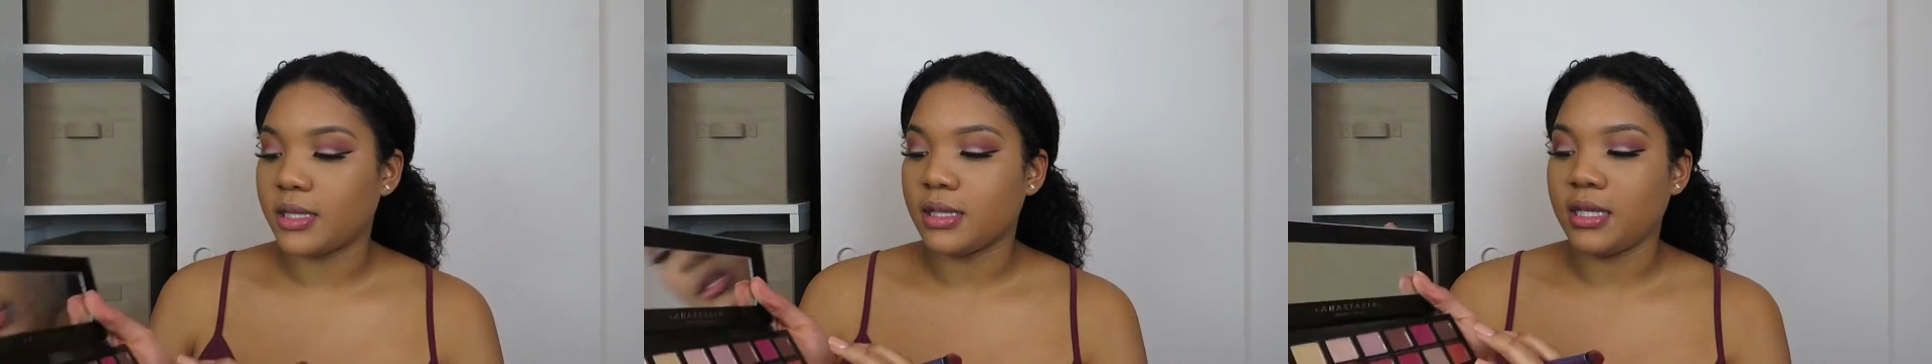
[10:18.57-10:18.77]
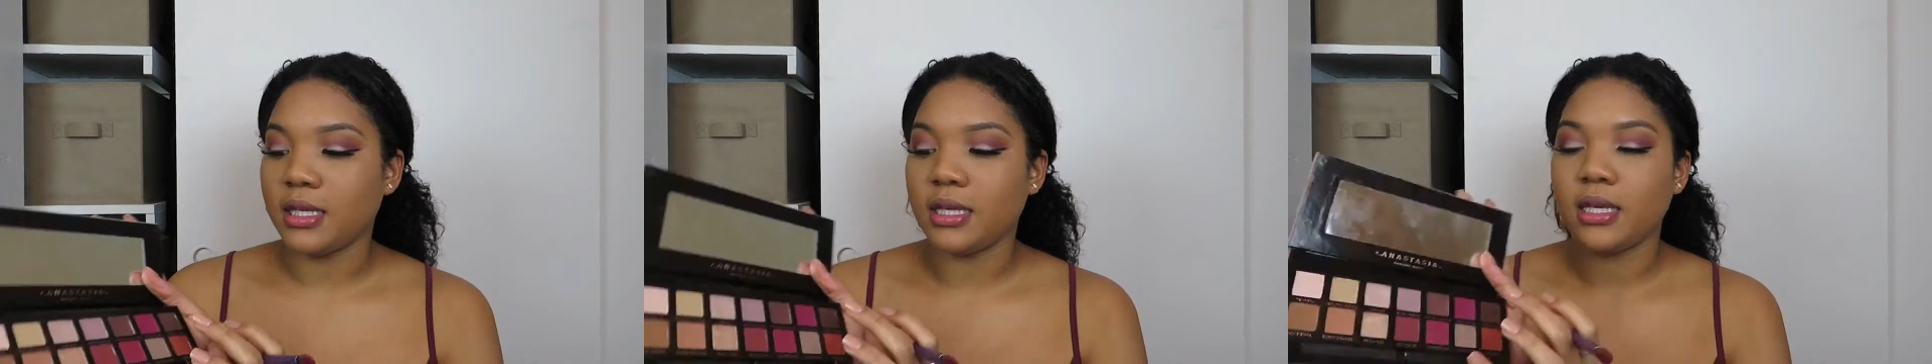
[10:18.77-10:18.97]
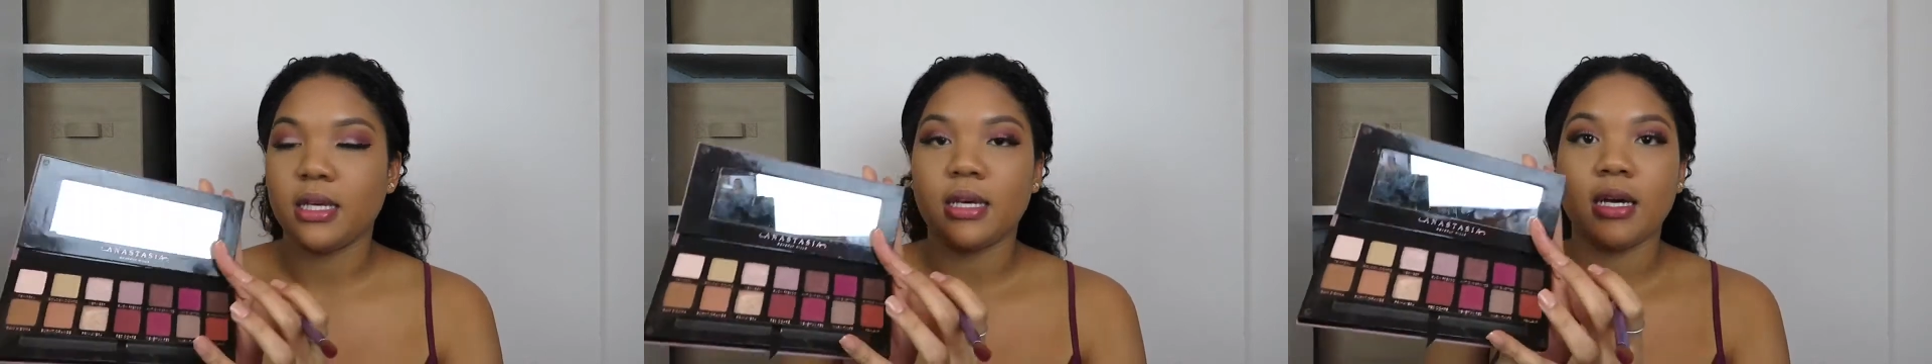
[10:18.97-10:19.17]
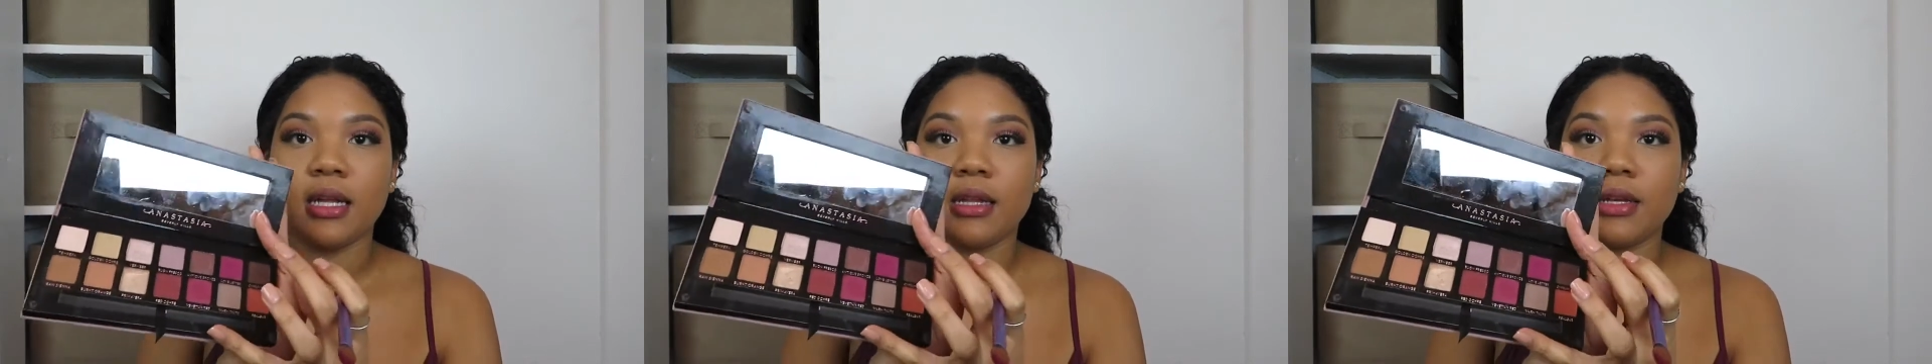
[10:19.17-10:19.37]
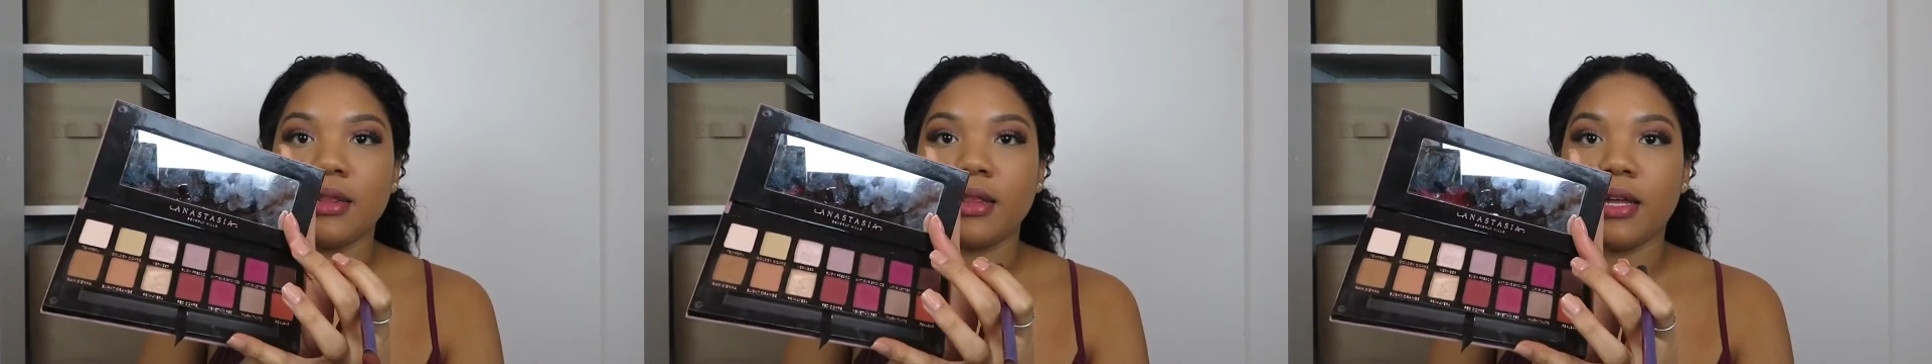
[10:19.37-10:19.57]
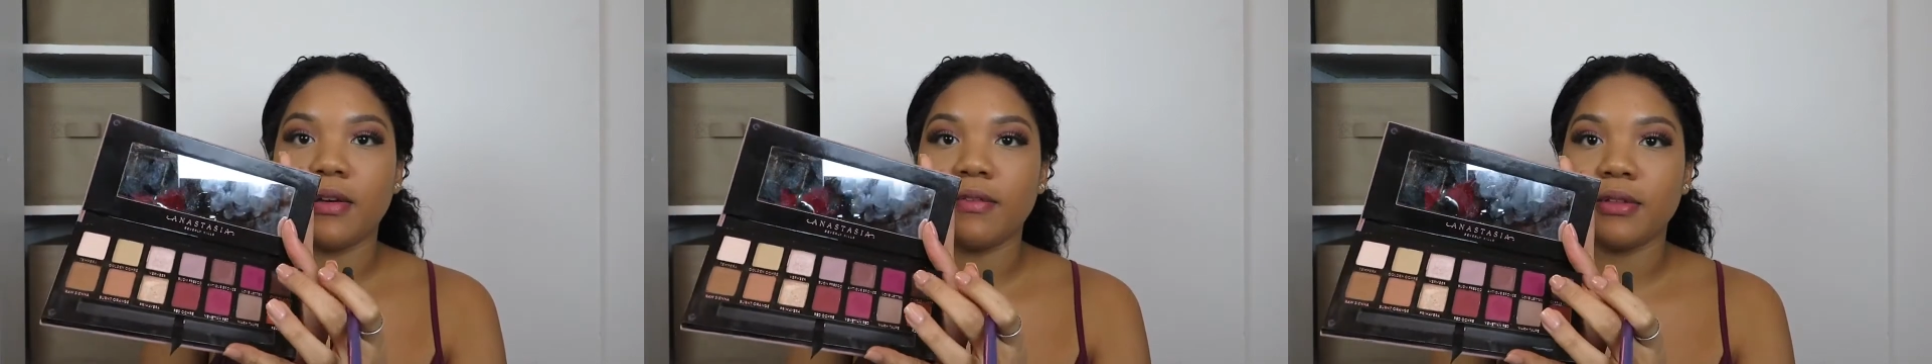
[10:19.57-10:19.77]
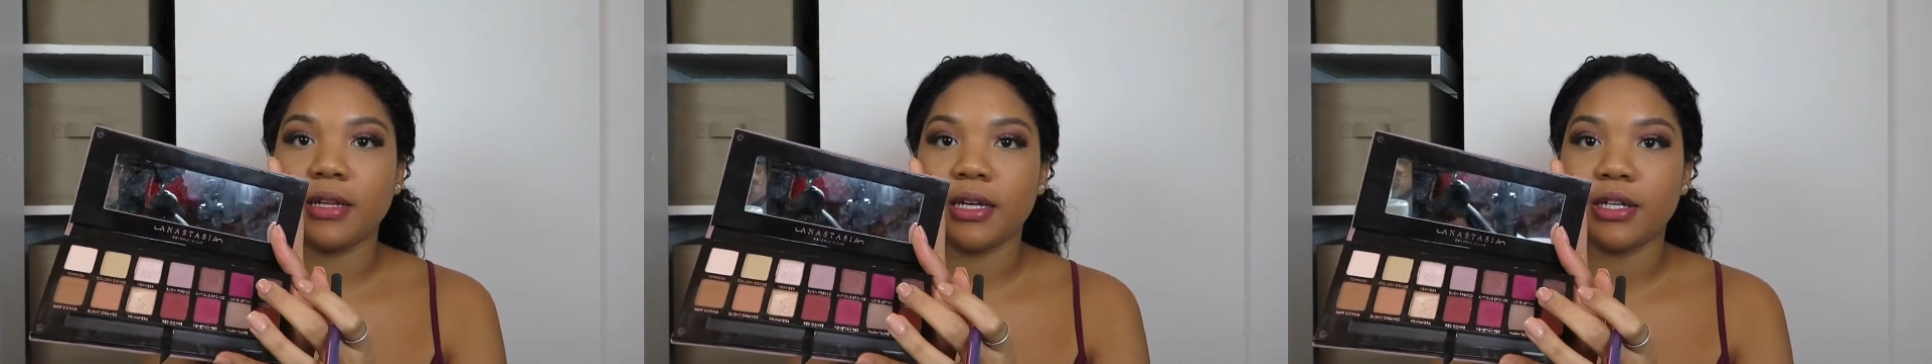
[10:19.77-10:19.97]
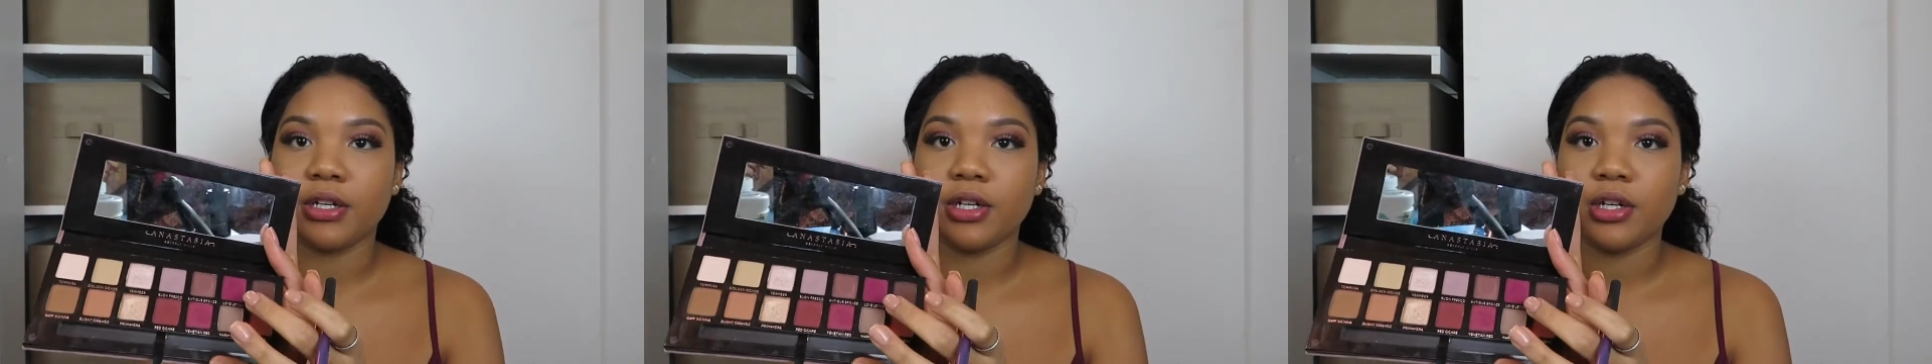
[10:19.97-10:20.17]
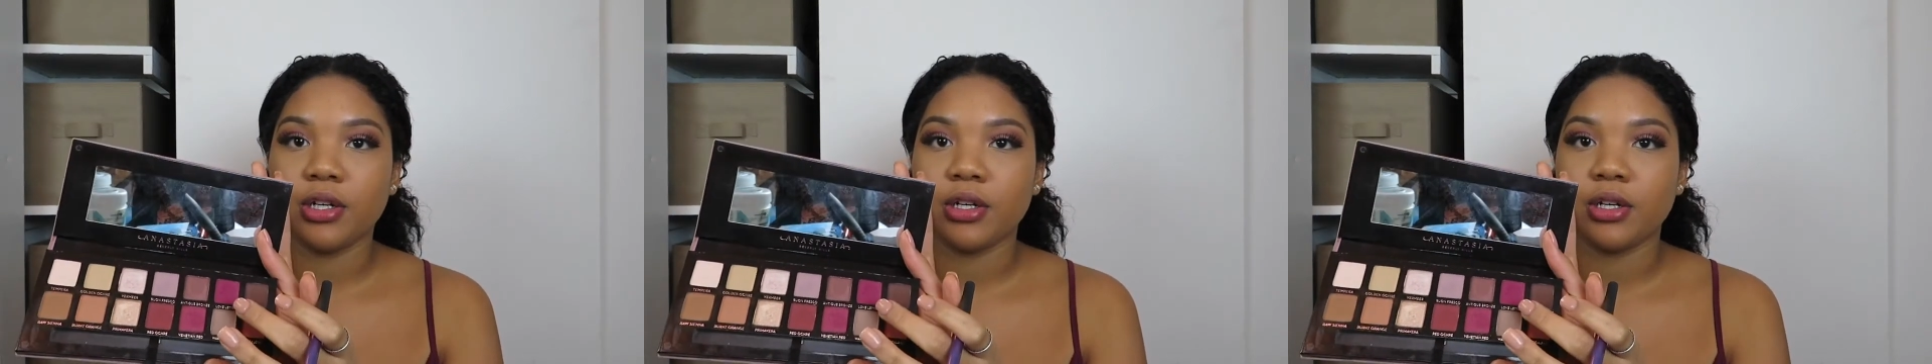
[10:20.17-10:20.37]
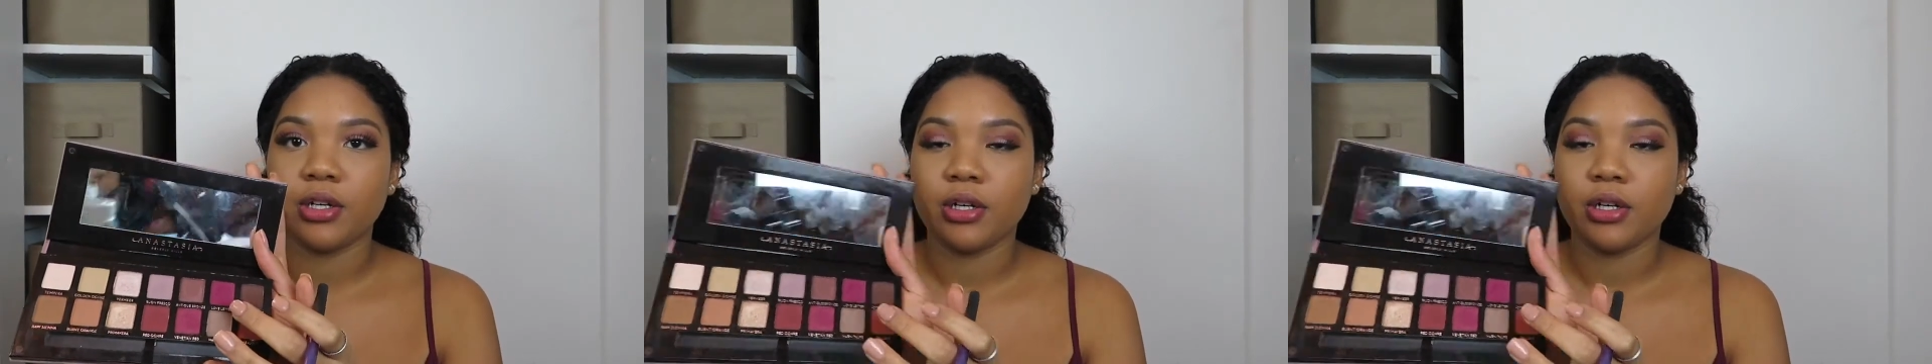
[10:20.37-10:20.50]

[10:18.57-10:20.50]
the color Love Letter,